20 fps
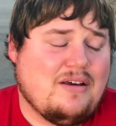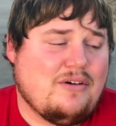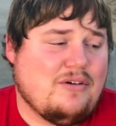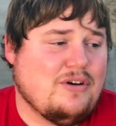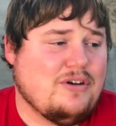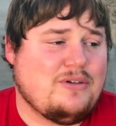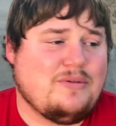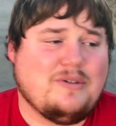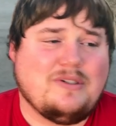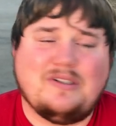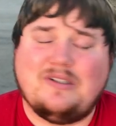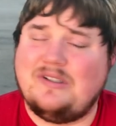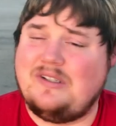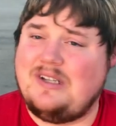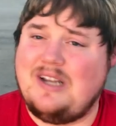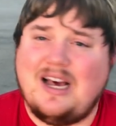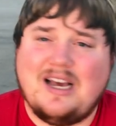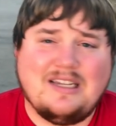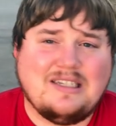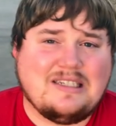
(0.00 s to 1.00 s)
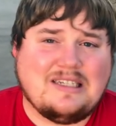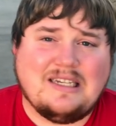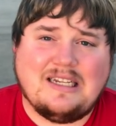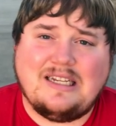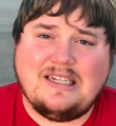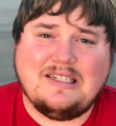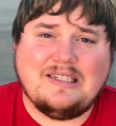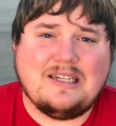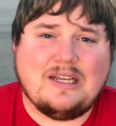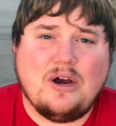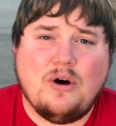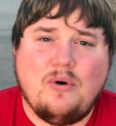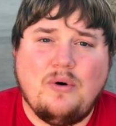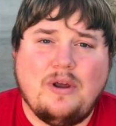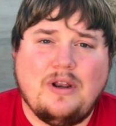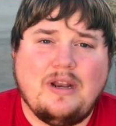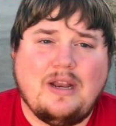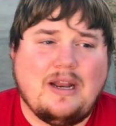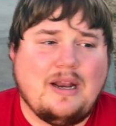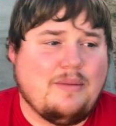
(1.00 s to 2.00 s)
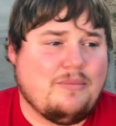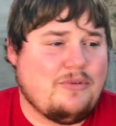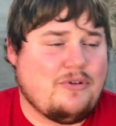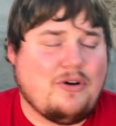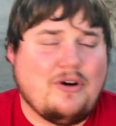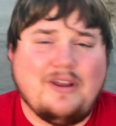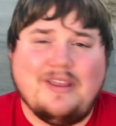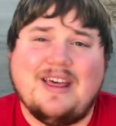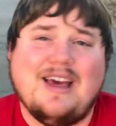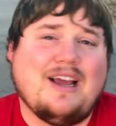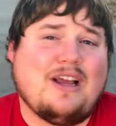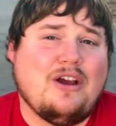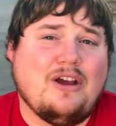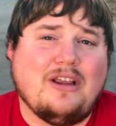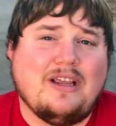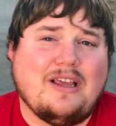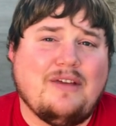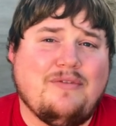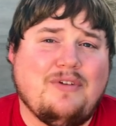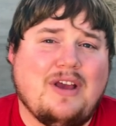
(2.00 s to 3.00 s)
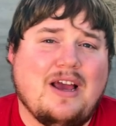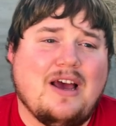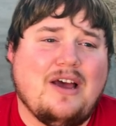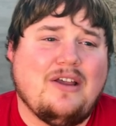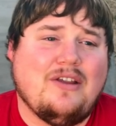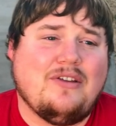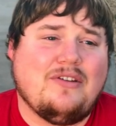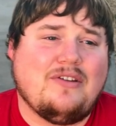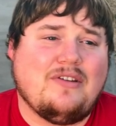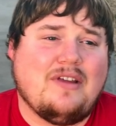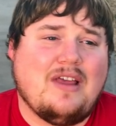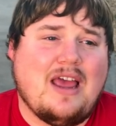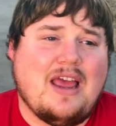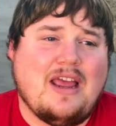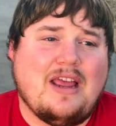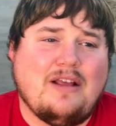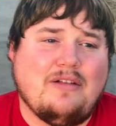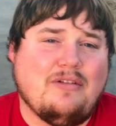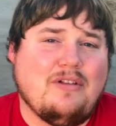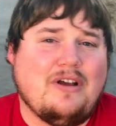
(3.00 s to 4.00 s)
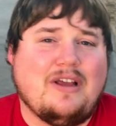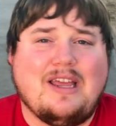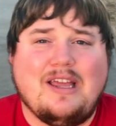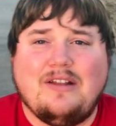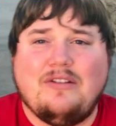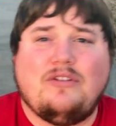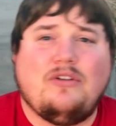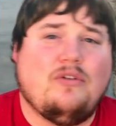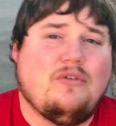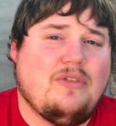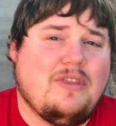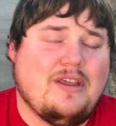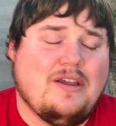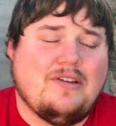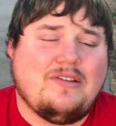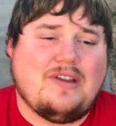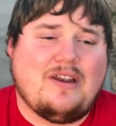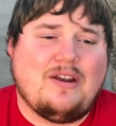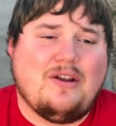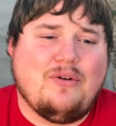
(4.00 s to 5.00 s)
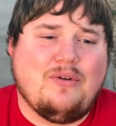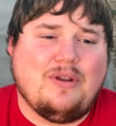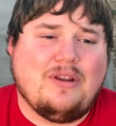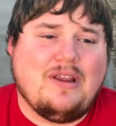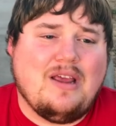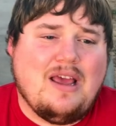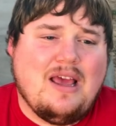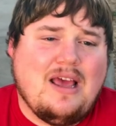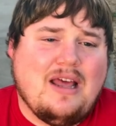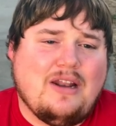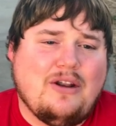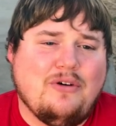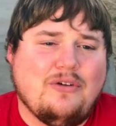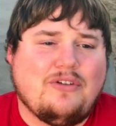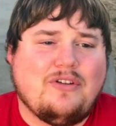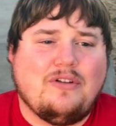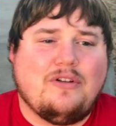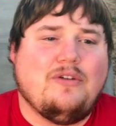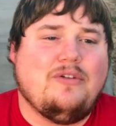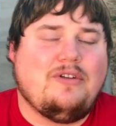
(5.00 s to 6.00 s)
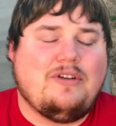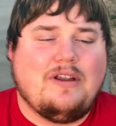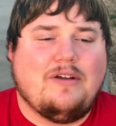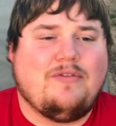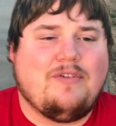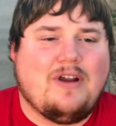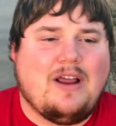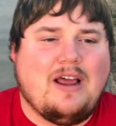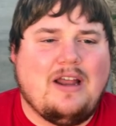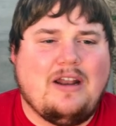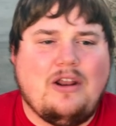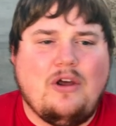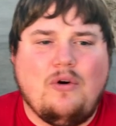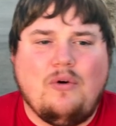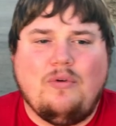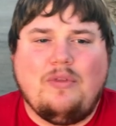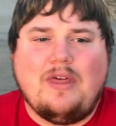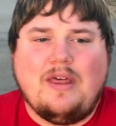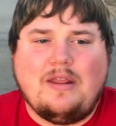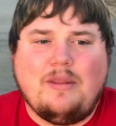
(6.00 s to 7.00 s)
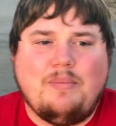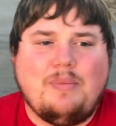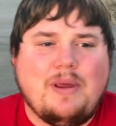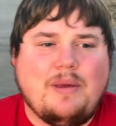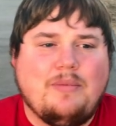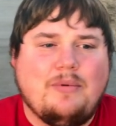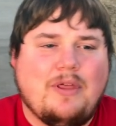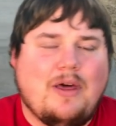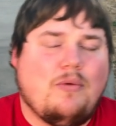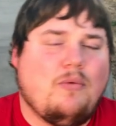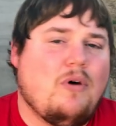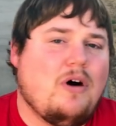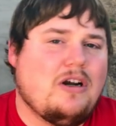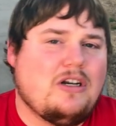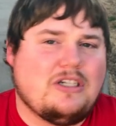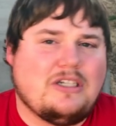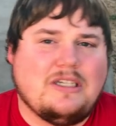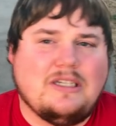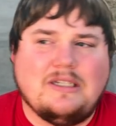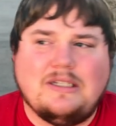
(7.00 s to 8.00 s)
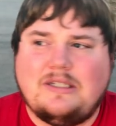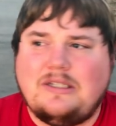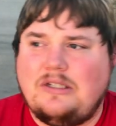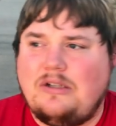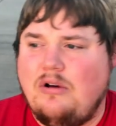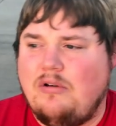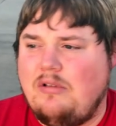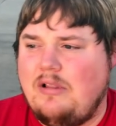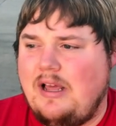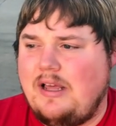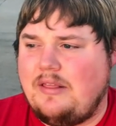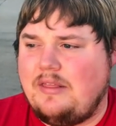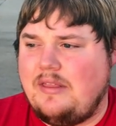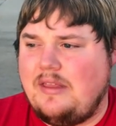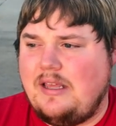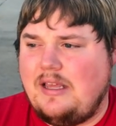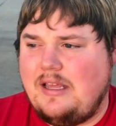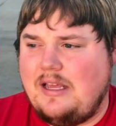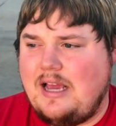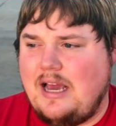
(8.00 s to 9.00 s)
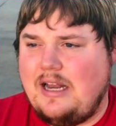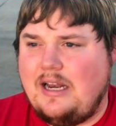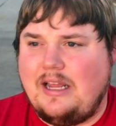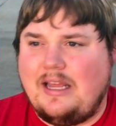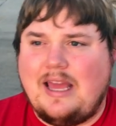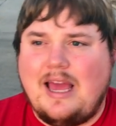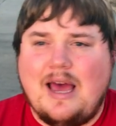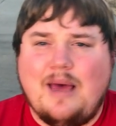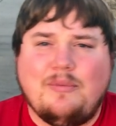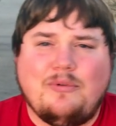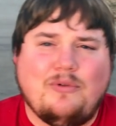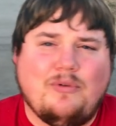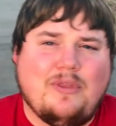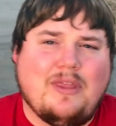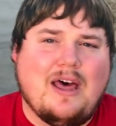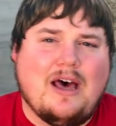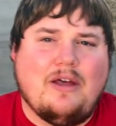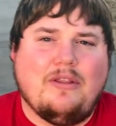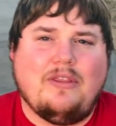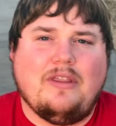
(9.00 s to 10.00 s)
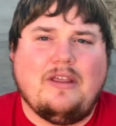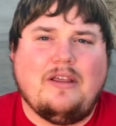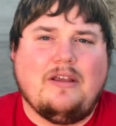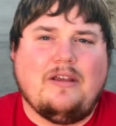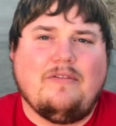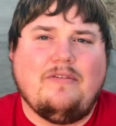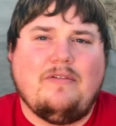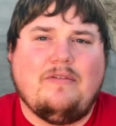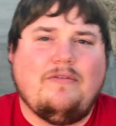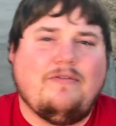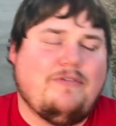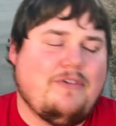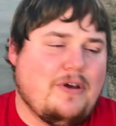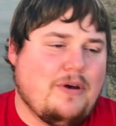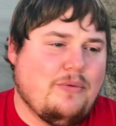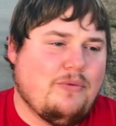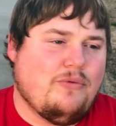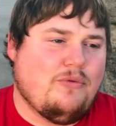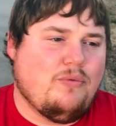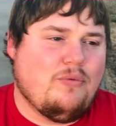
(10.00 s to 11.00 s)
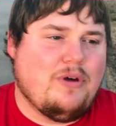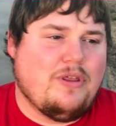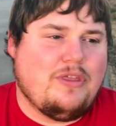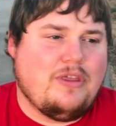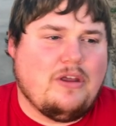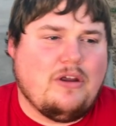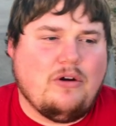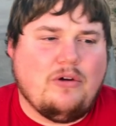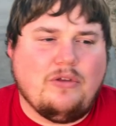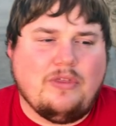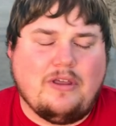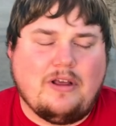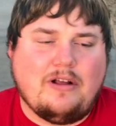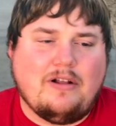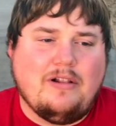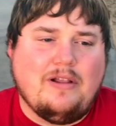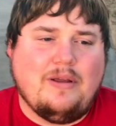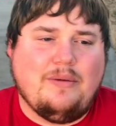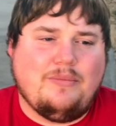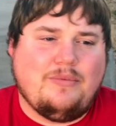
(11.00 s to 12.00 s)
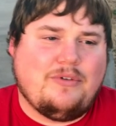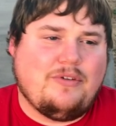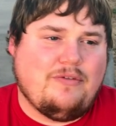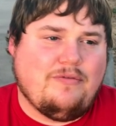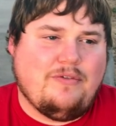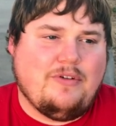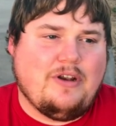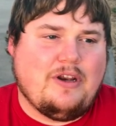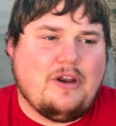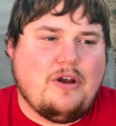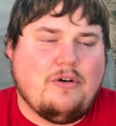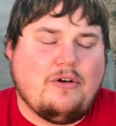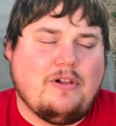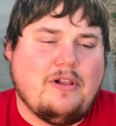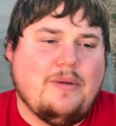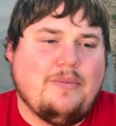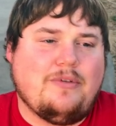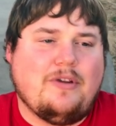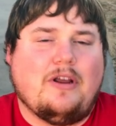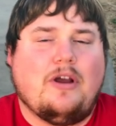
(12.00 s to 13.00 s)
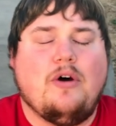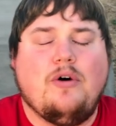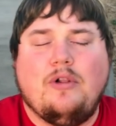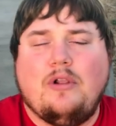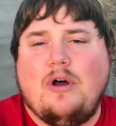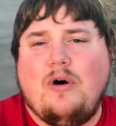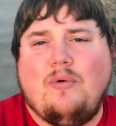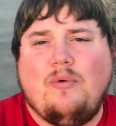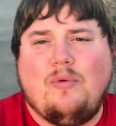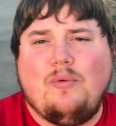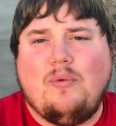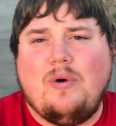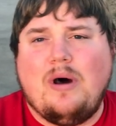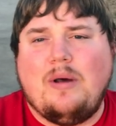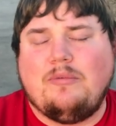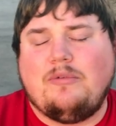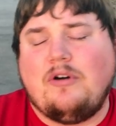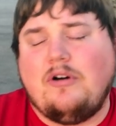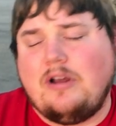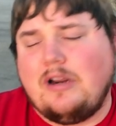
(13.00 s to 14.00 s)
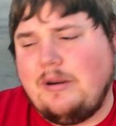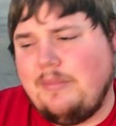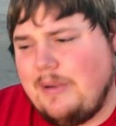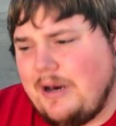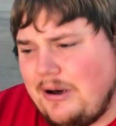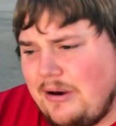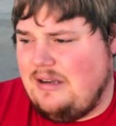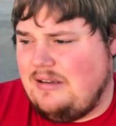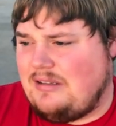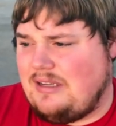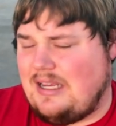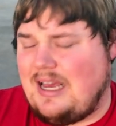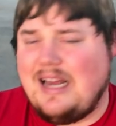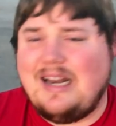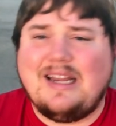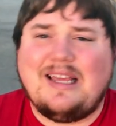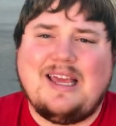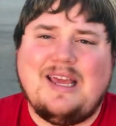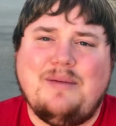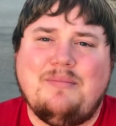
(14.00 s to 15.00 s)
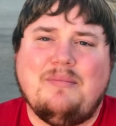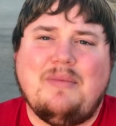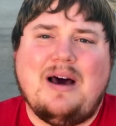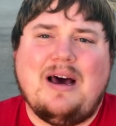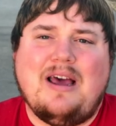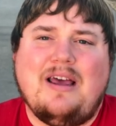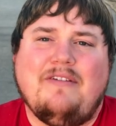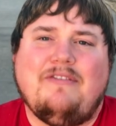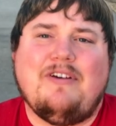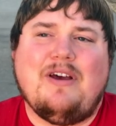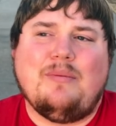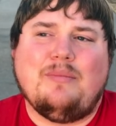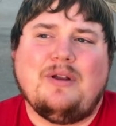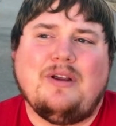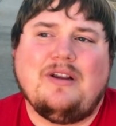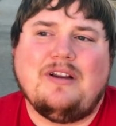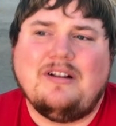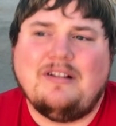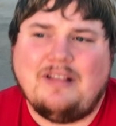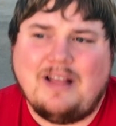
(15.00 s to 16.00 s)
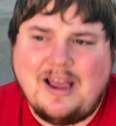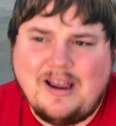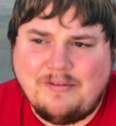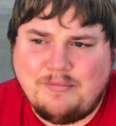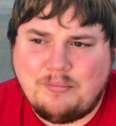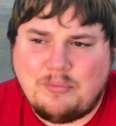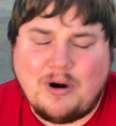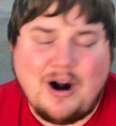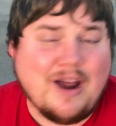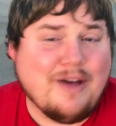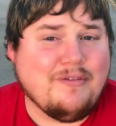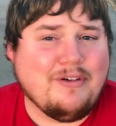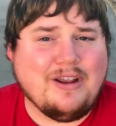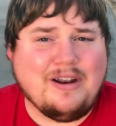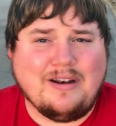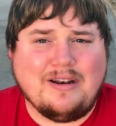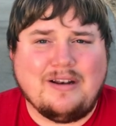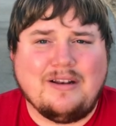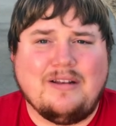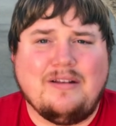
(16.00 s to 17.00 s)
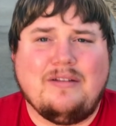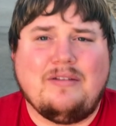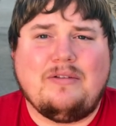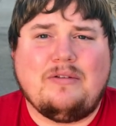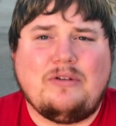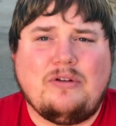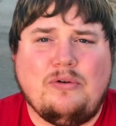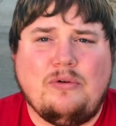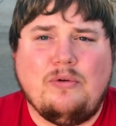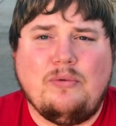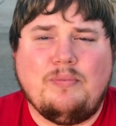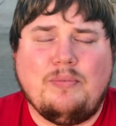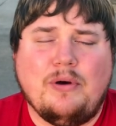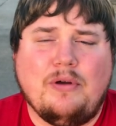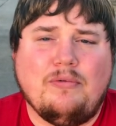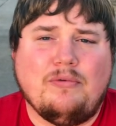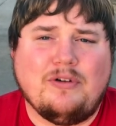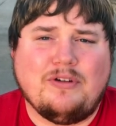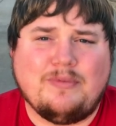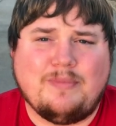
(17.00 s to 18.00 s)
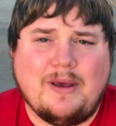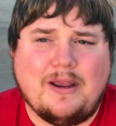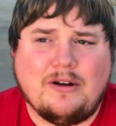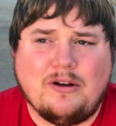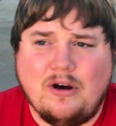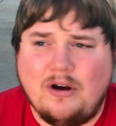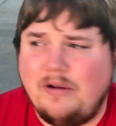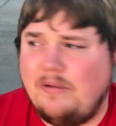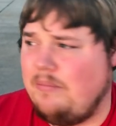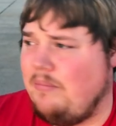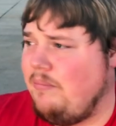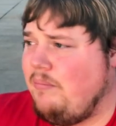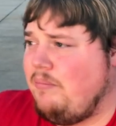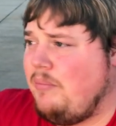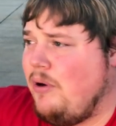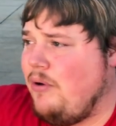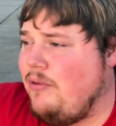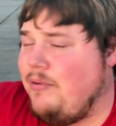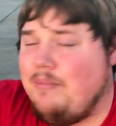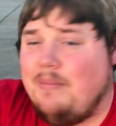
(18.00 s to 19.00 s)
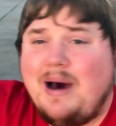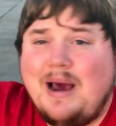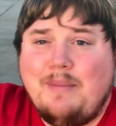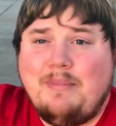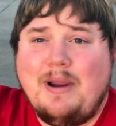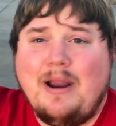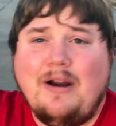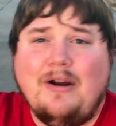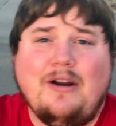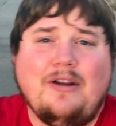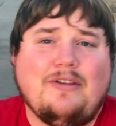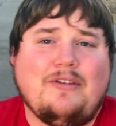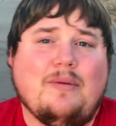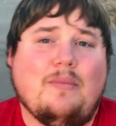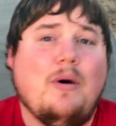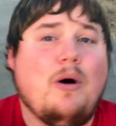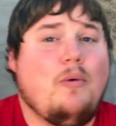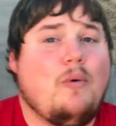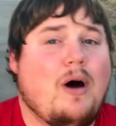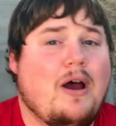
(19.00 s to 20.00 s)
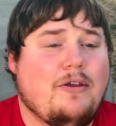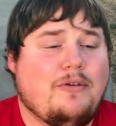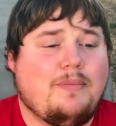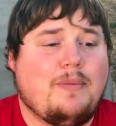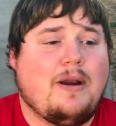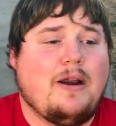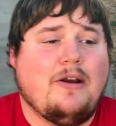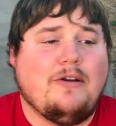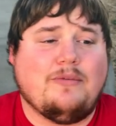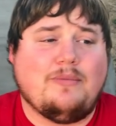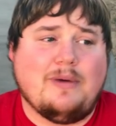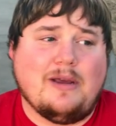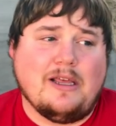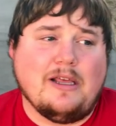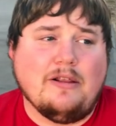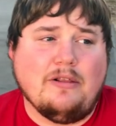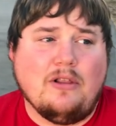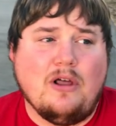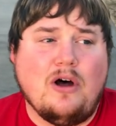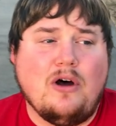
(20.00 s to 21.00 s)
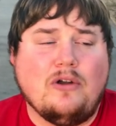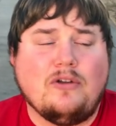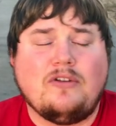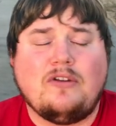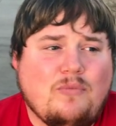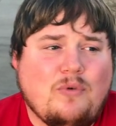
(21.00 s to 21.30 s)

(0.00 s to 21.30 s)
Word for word: Christmas was nice and easy going, and I'm sorry that I couldn't give you guys a look into this. I know it, I know it's a little different. I know that the people that watch this don't like the kind of caps without the films with it or the clips, video clips that go along with what I'm talking about. To kind of keep my family life private and to put respect on both my parents and my wife's parents, my in-laws.